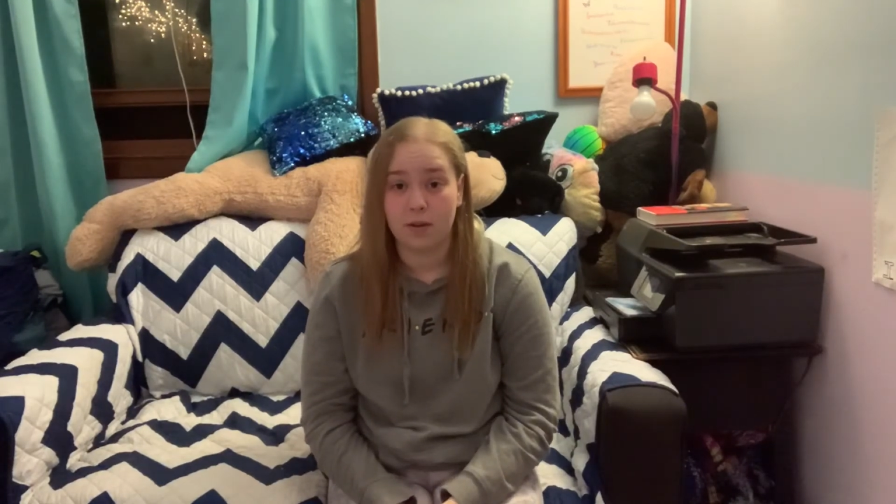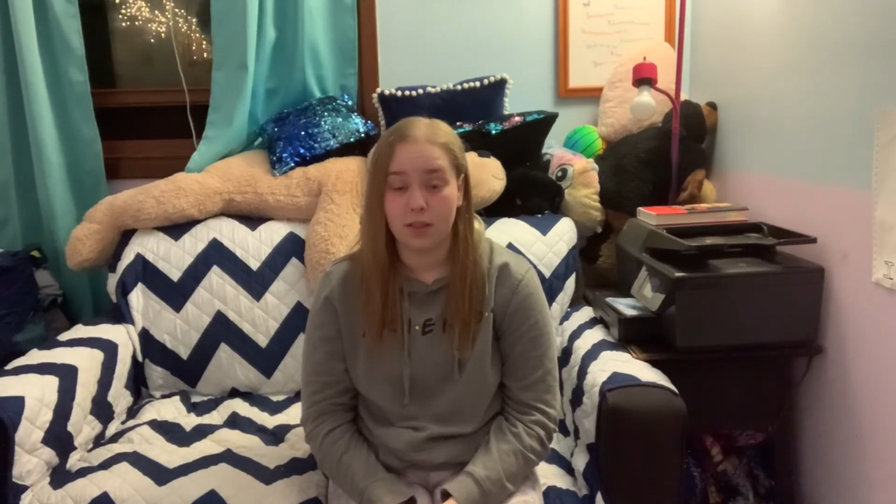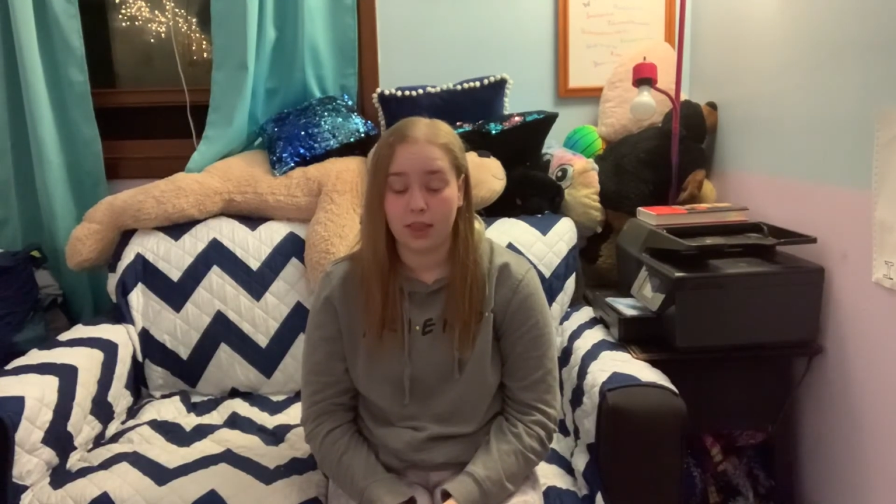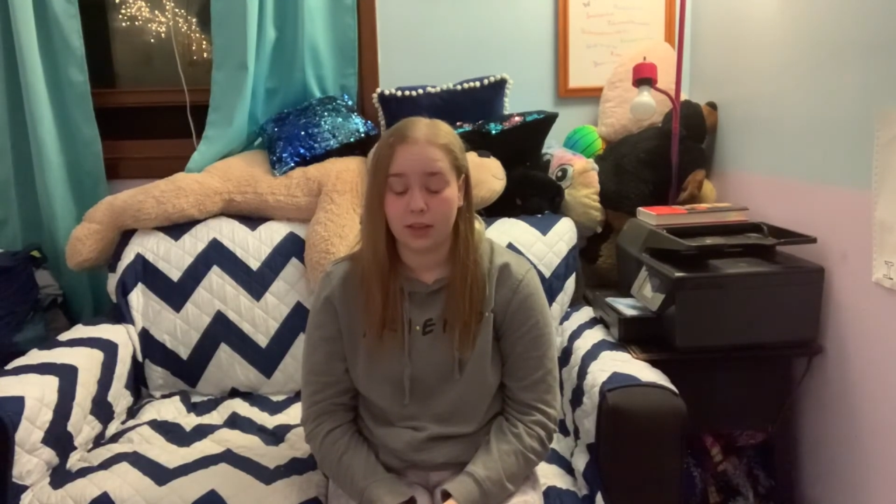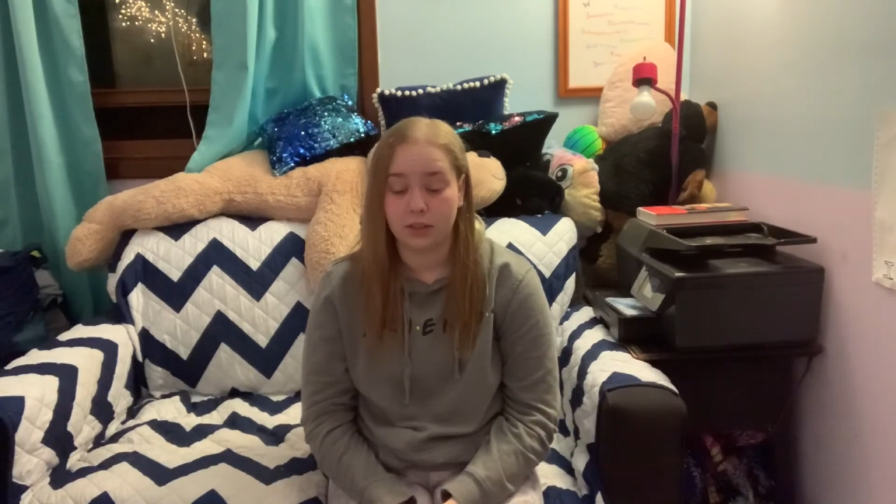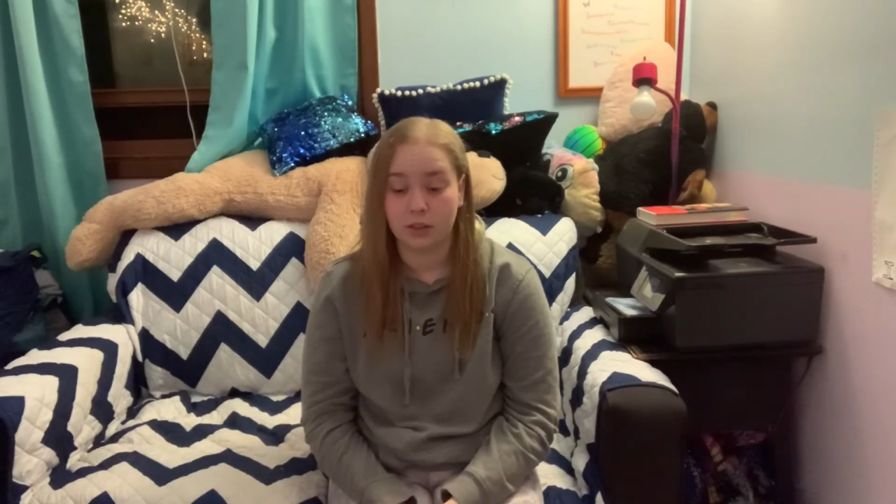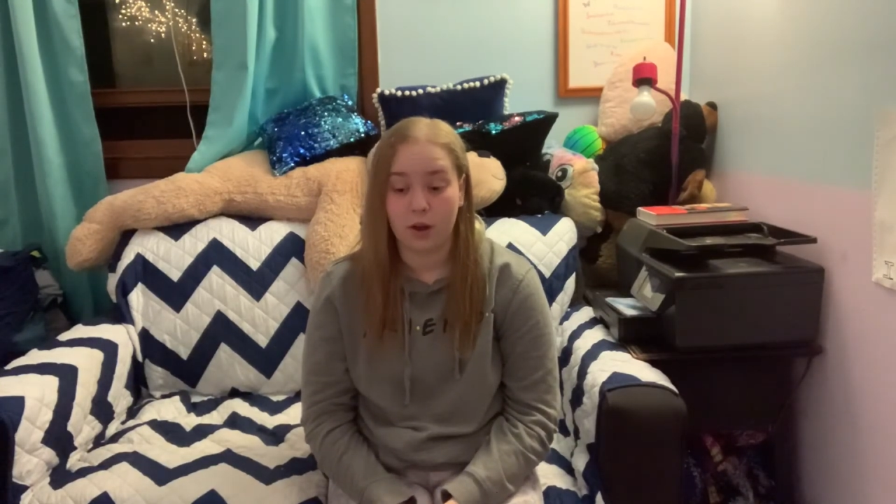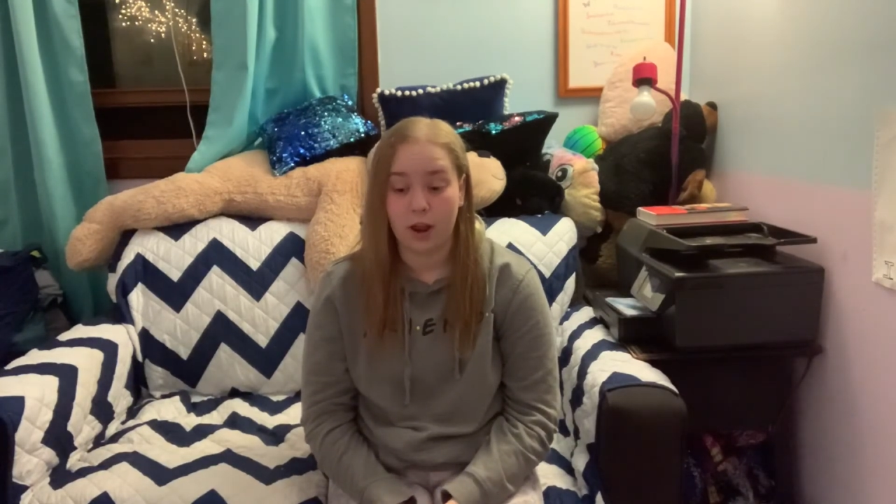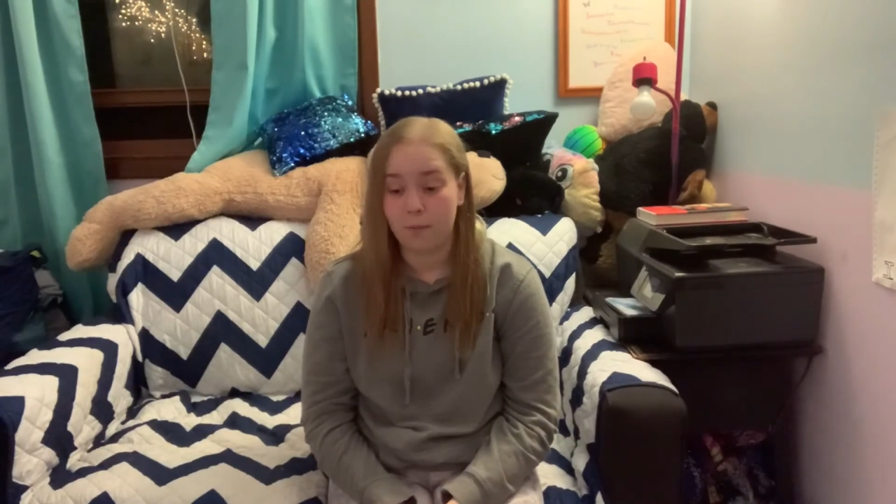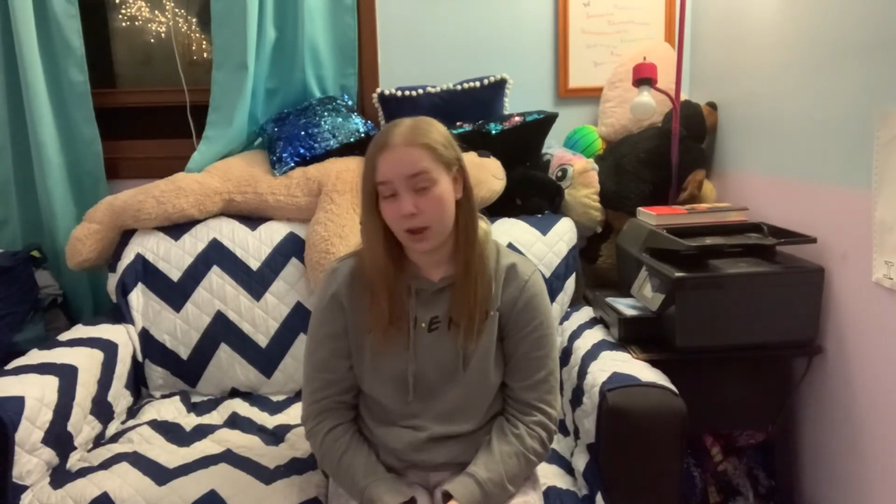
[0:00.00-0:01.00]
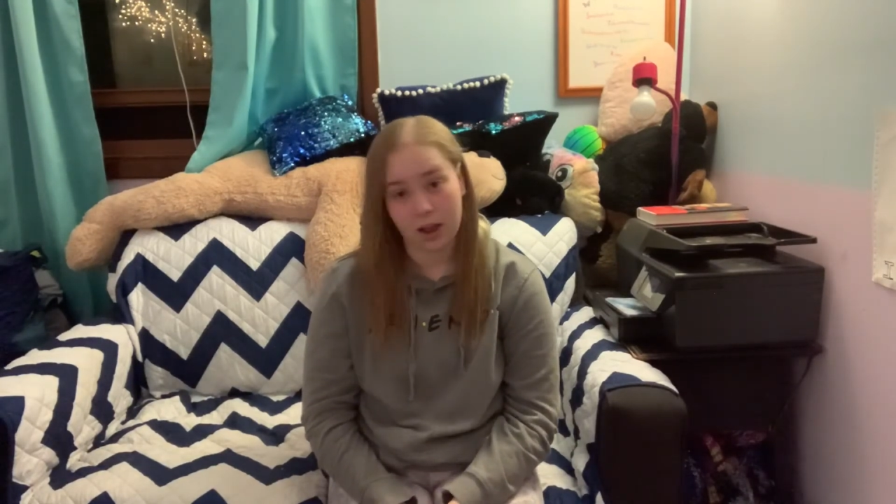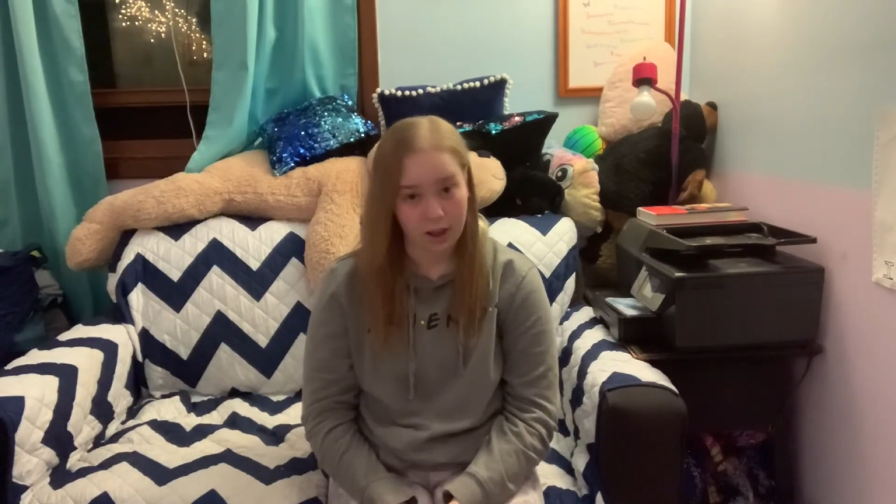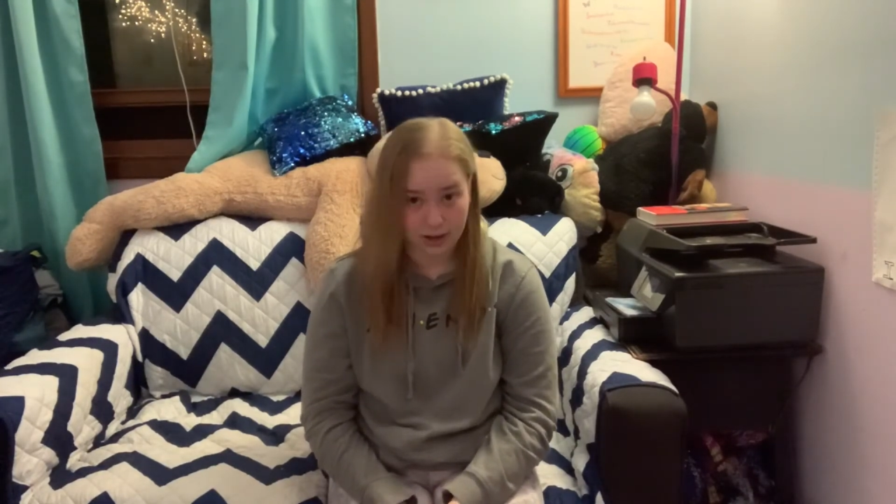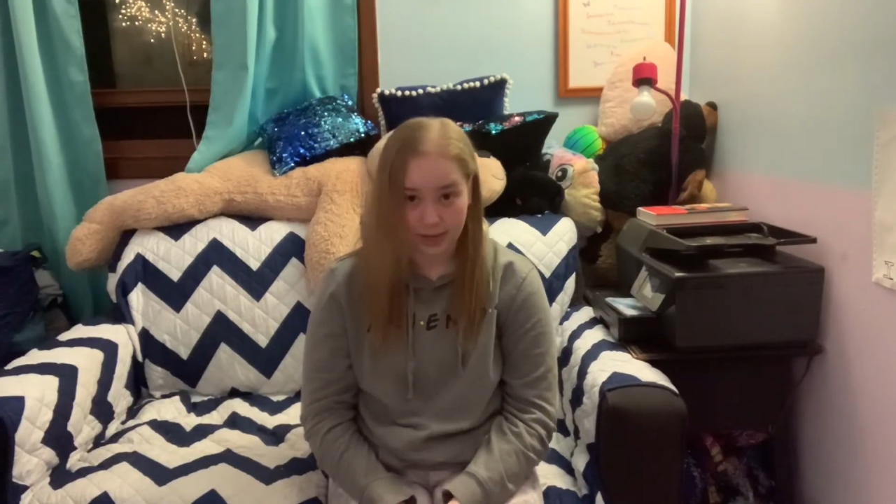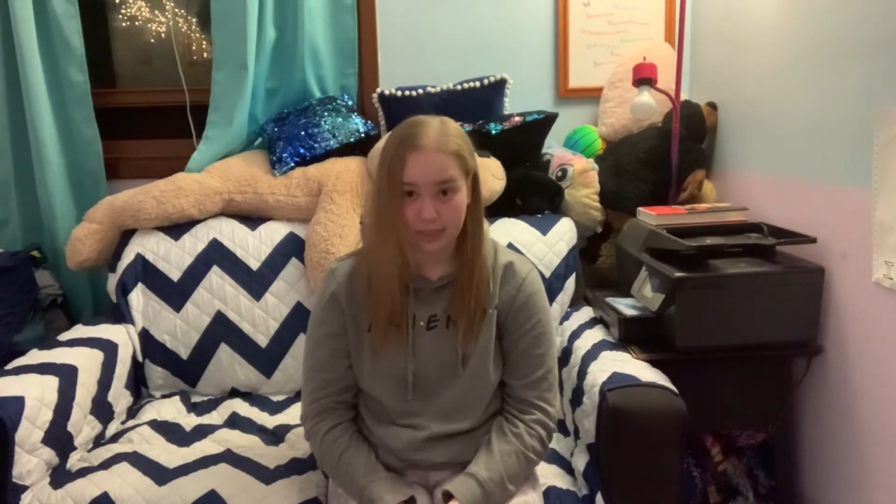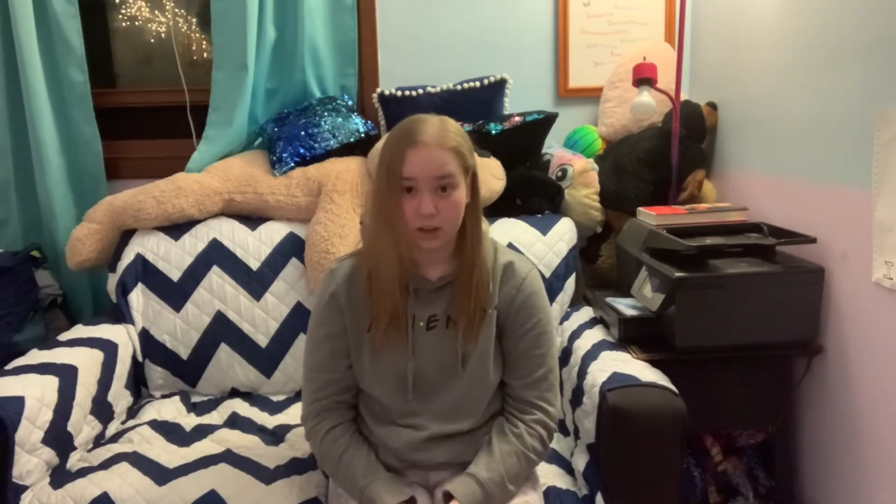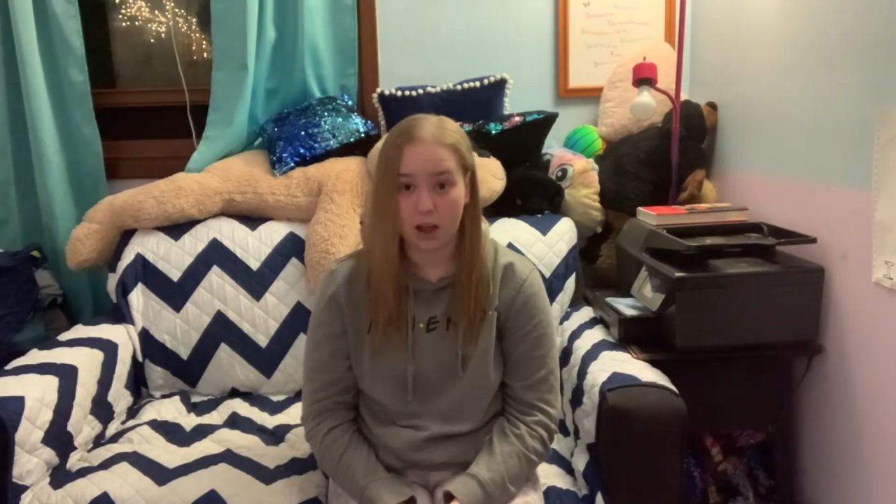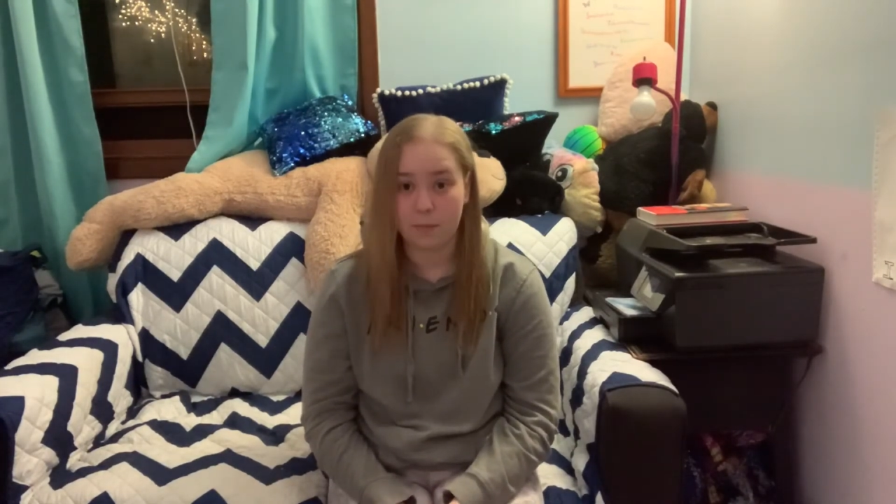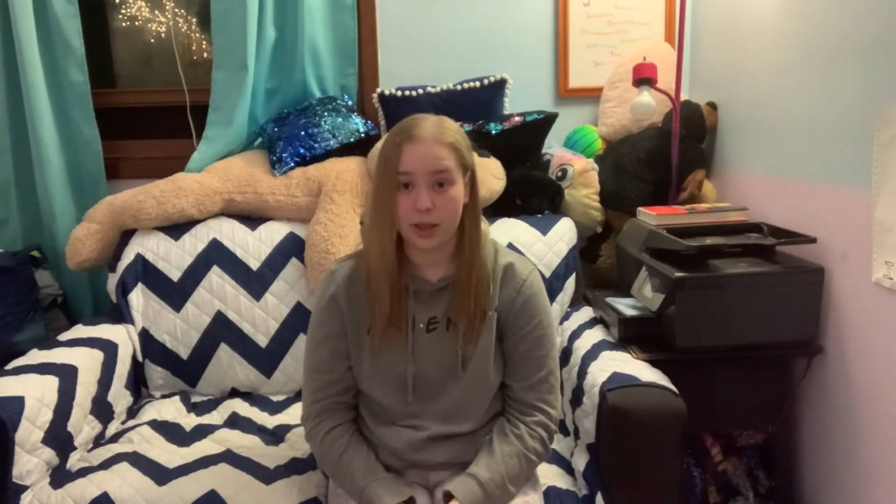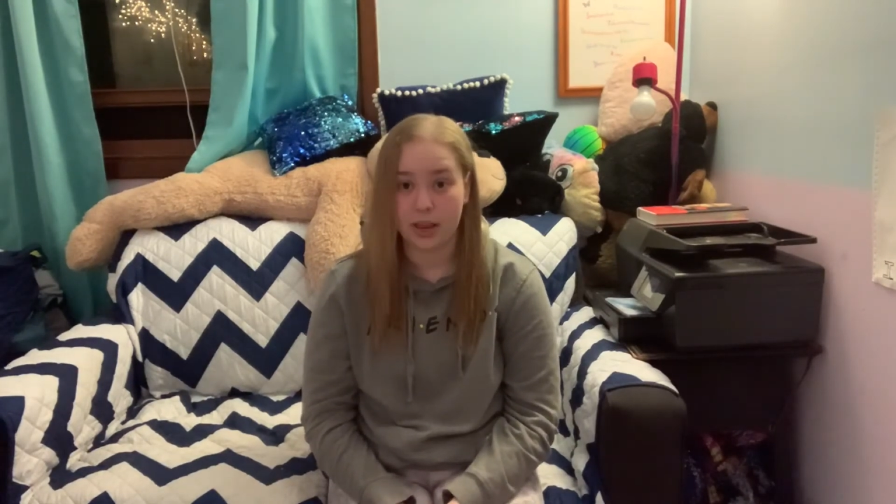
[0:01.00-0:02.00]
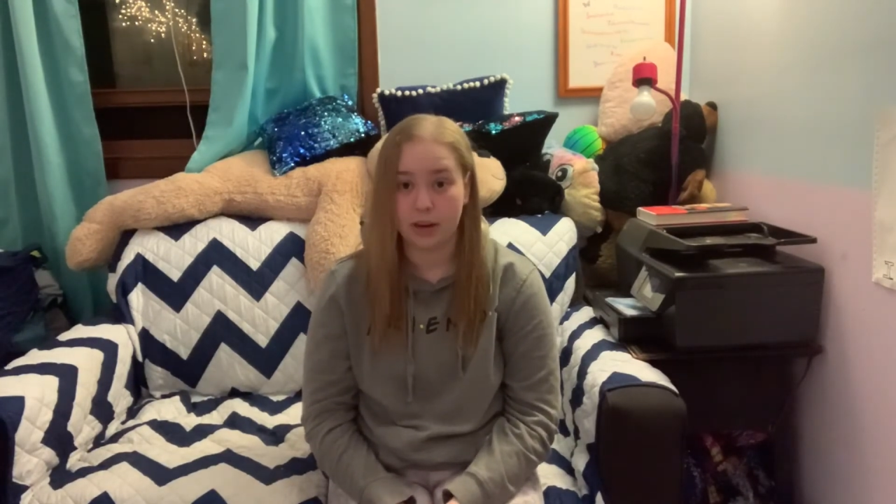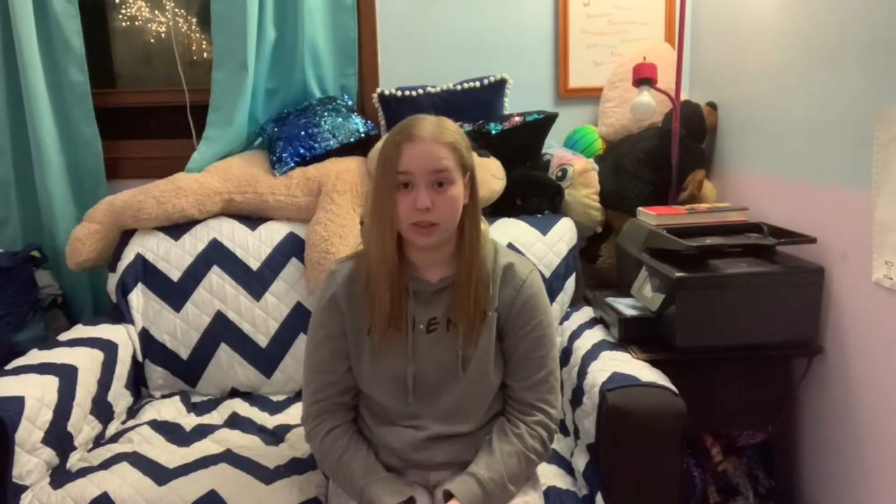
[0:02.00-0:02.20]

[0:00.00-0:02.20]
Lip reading: like, just go ahead and put a nice comment